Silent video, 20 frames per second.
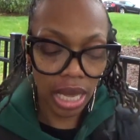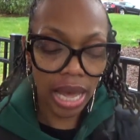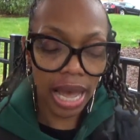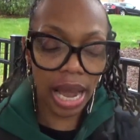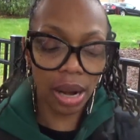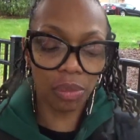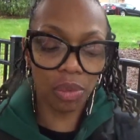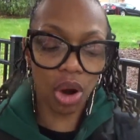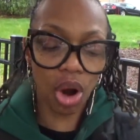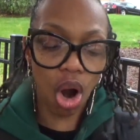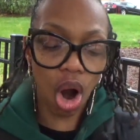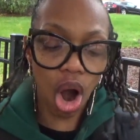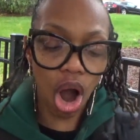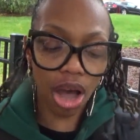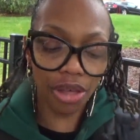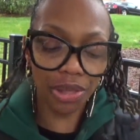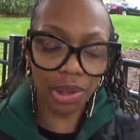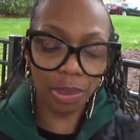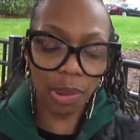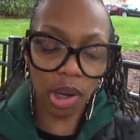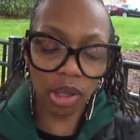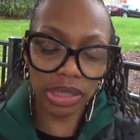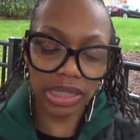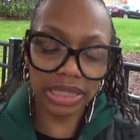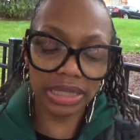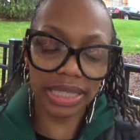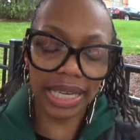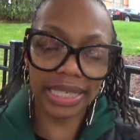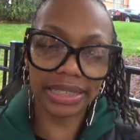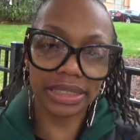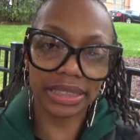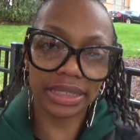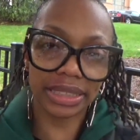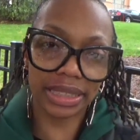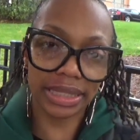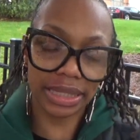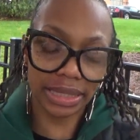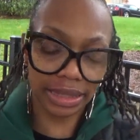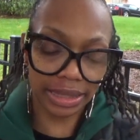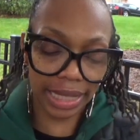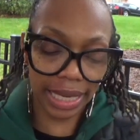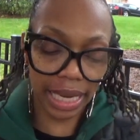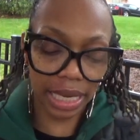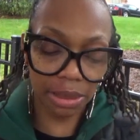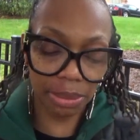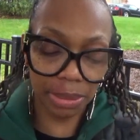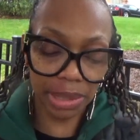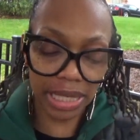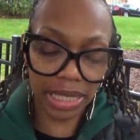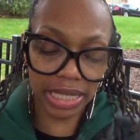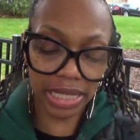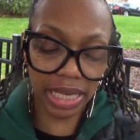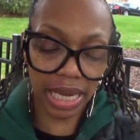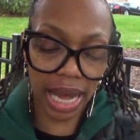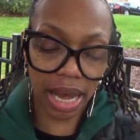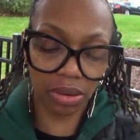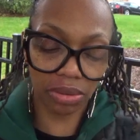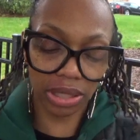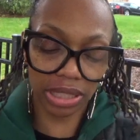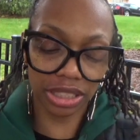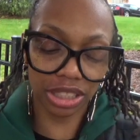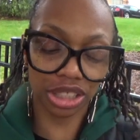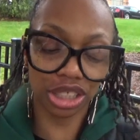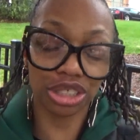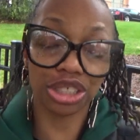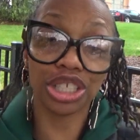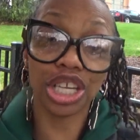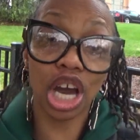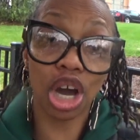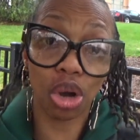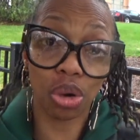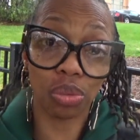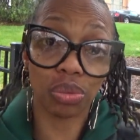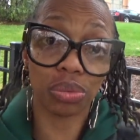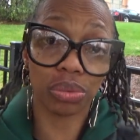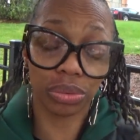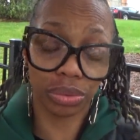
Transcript: I want all the police agencies and media outlets to know